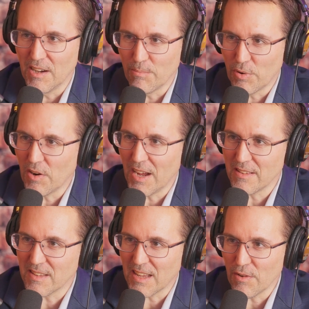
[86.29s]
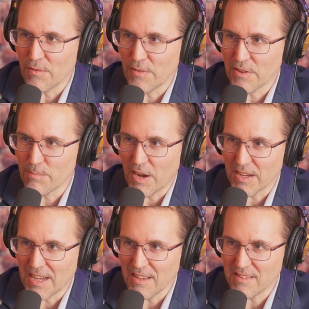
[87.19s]
put our heads together for this
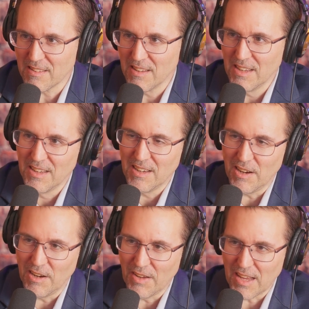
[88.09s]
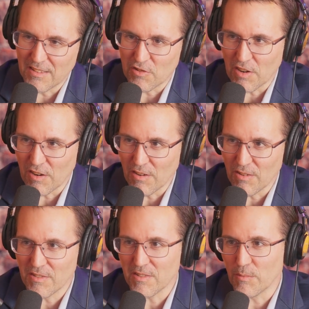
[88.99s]
podcast and to
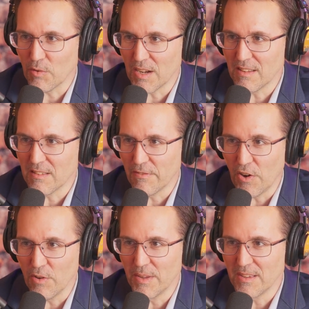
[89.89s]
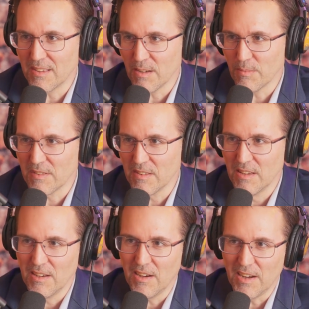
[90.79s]
share some great development tips
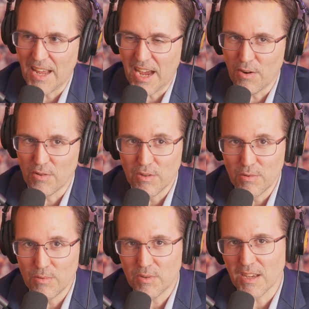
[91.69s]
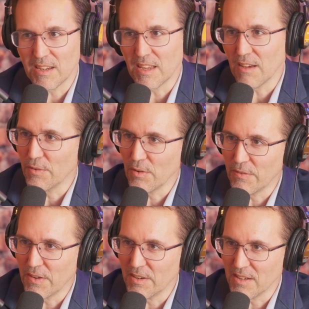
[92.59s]
on how you can get fully
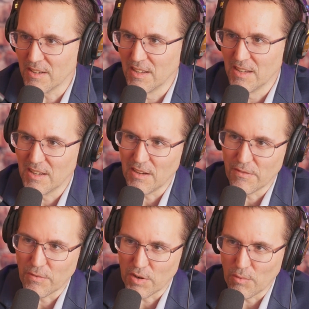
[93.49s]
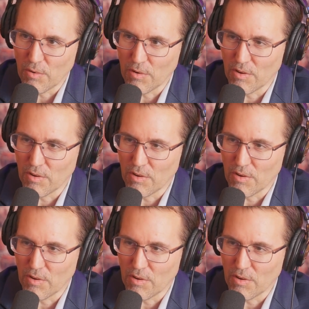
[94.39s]
funded for your